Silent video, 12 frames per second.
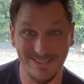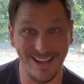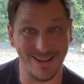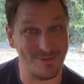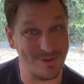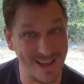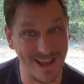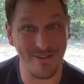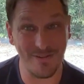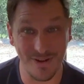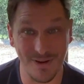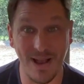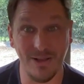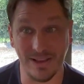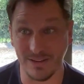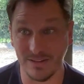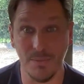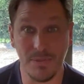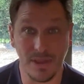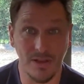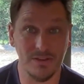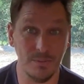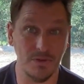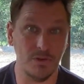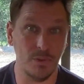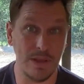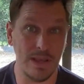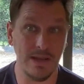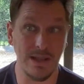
Like we got to figure out like something else in between.